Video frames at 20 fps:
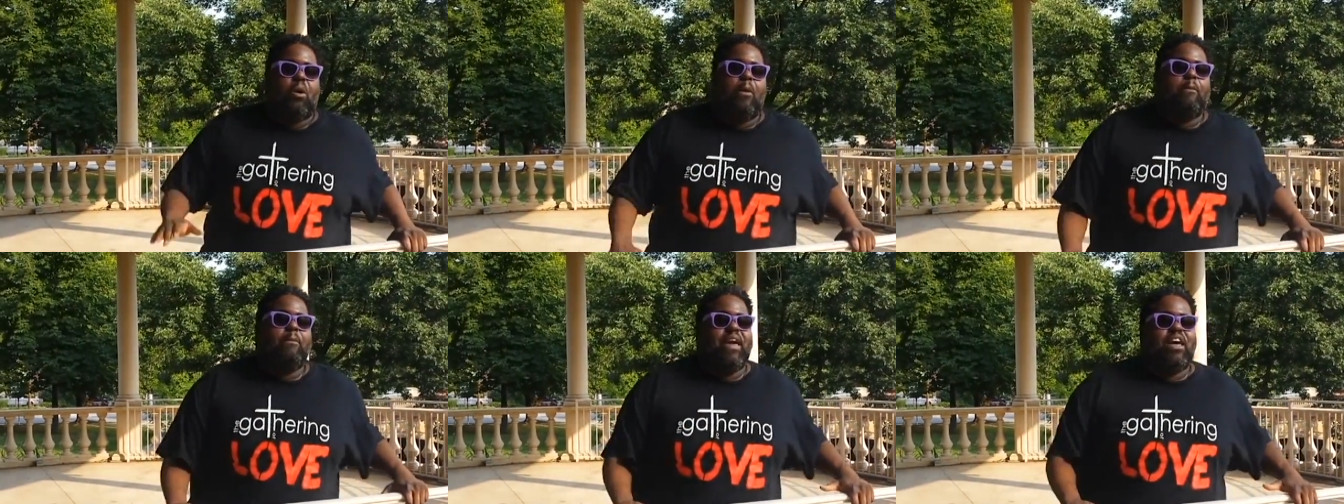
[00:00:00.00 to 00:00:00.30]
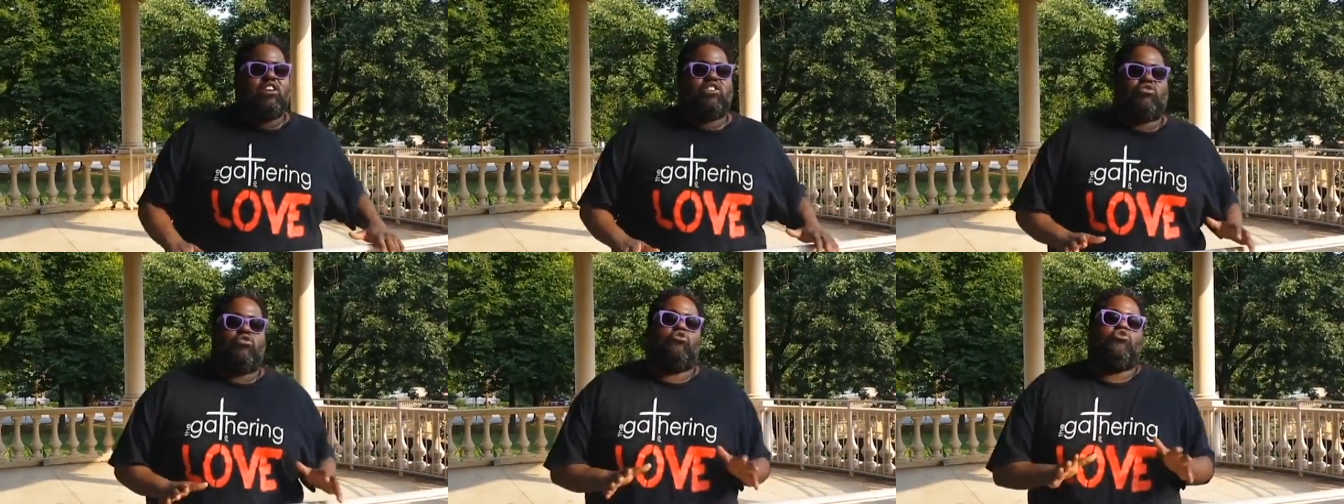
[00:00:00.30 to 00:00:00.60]

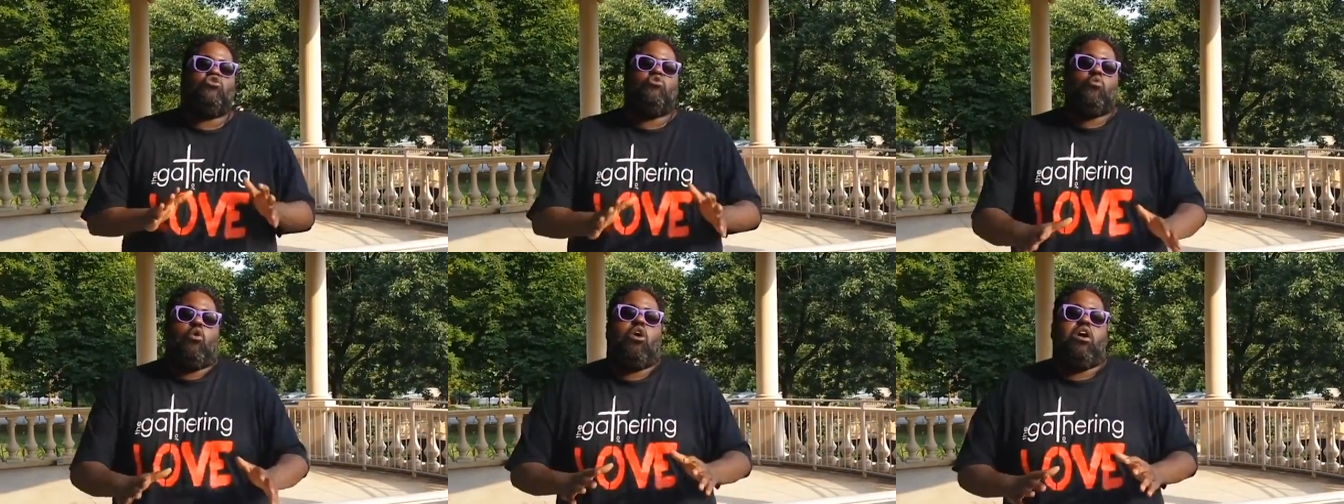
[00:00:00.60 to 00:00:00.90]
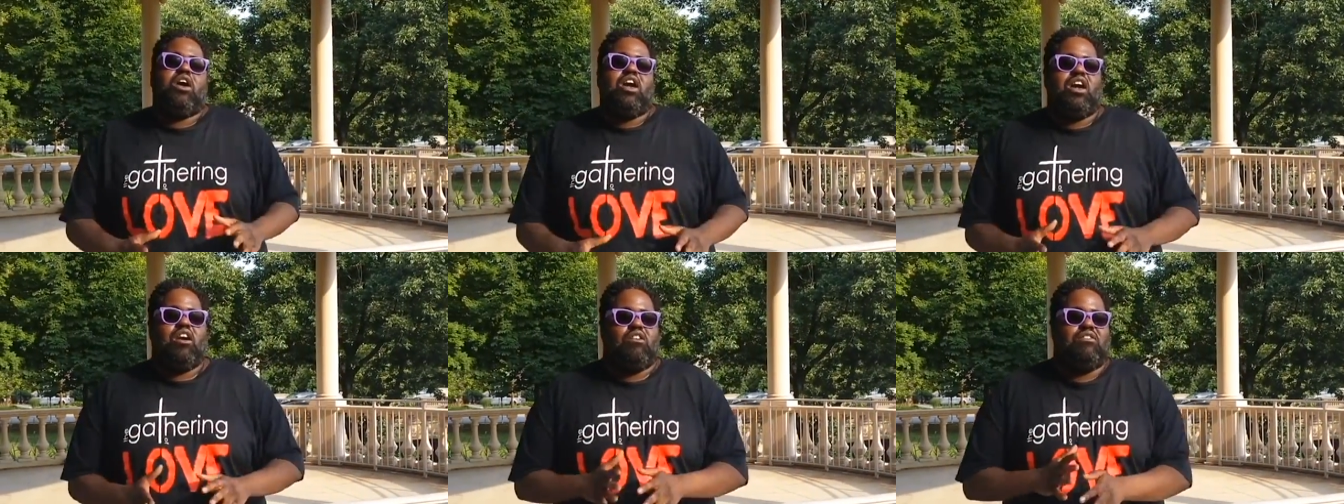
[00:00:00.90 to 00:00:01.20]
So make sure
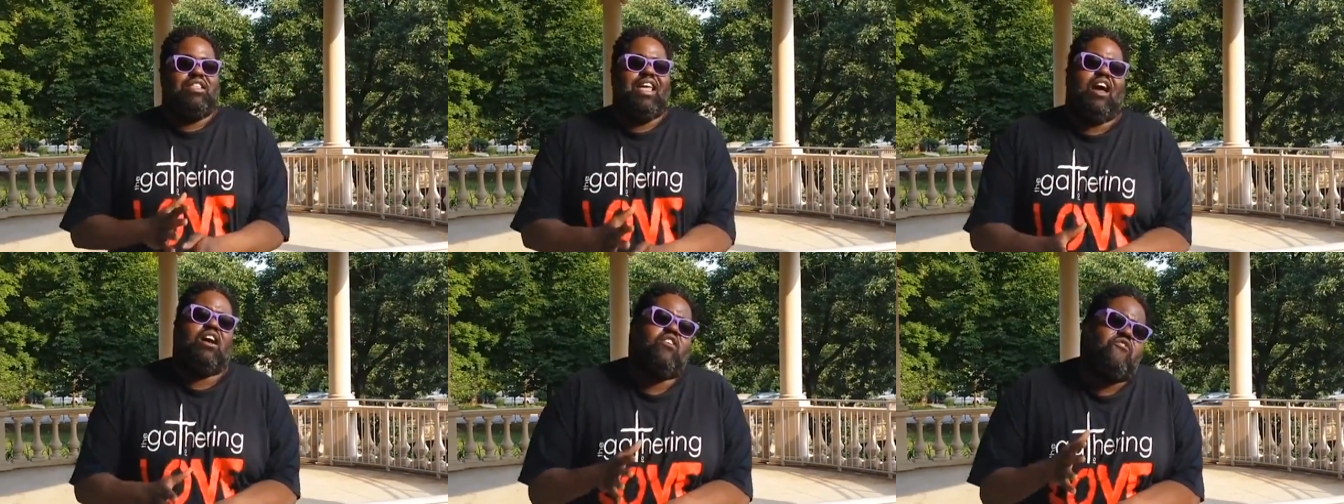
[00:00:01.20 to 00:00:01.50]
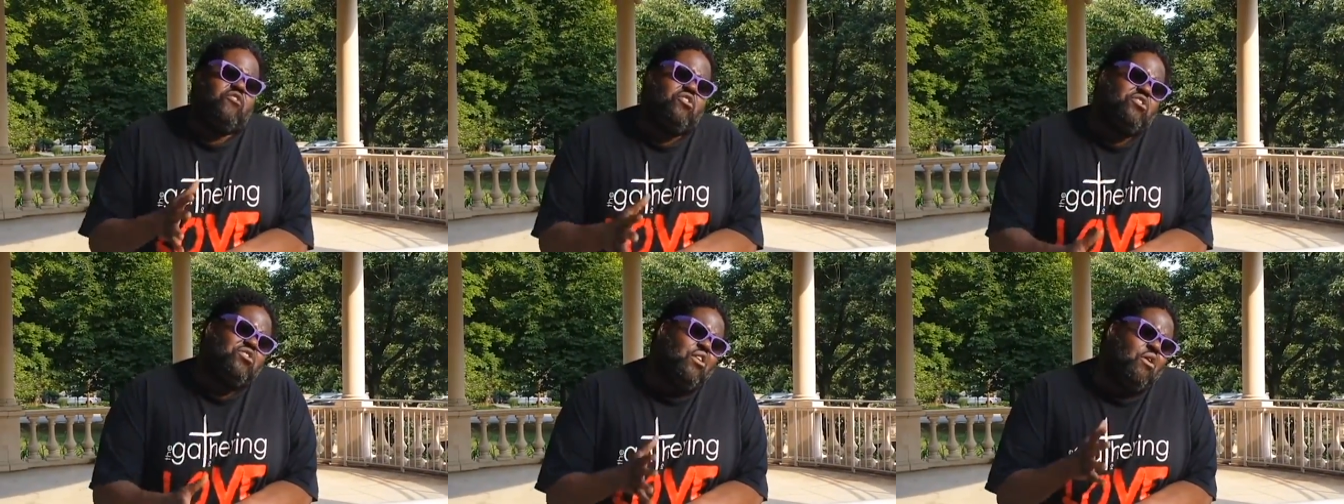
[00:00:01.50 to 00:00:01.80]
you are here.
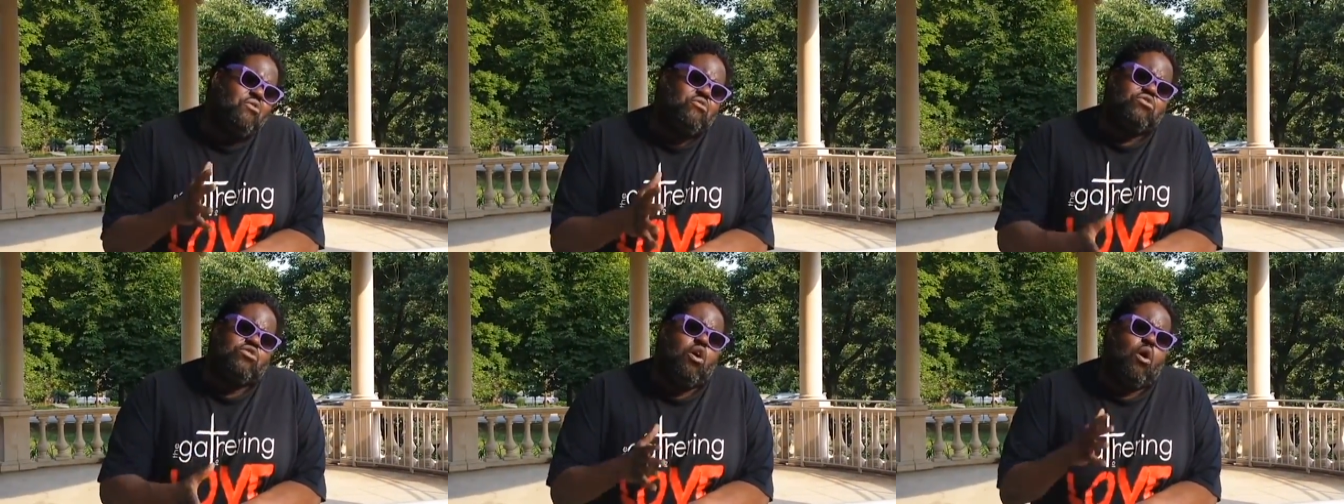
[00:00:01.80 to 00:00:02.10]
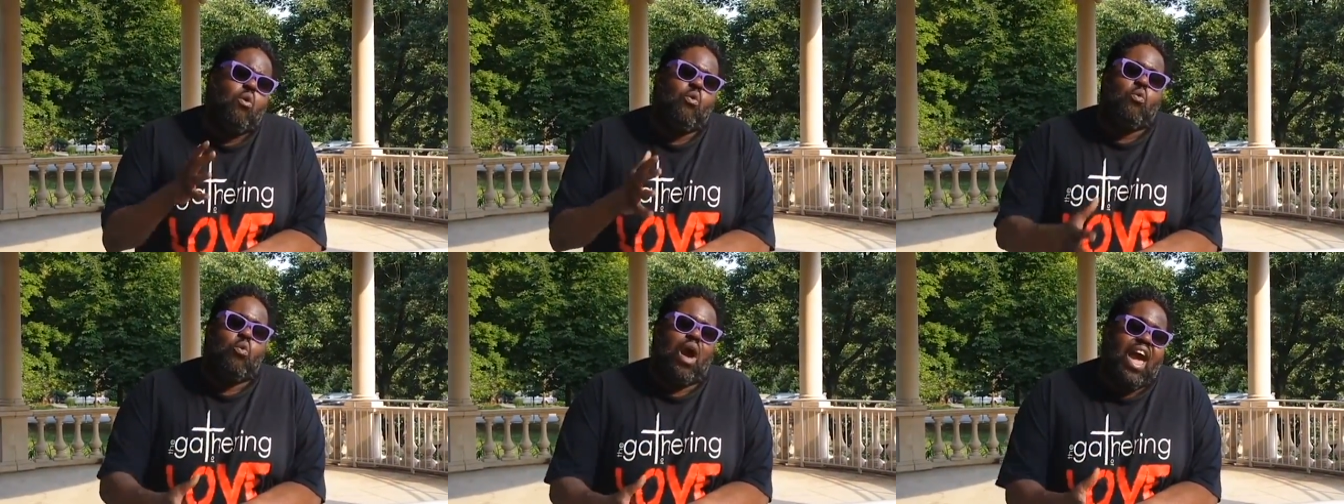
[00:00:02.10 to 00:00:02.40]
Now, if you
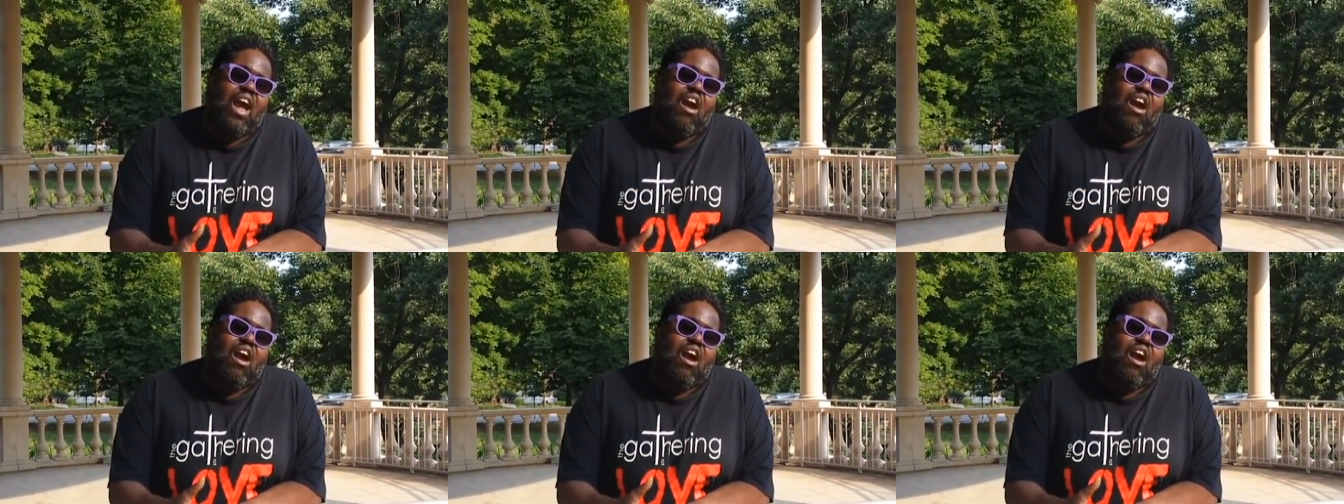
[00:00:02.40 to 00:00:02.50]
don't know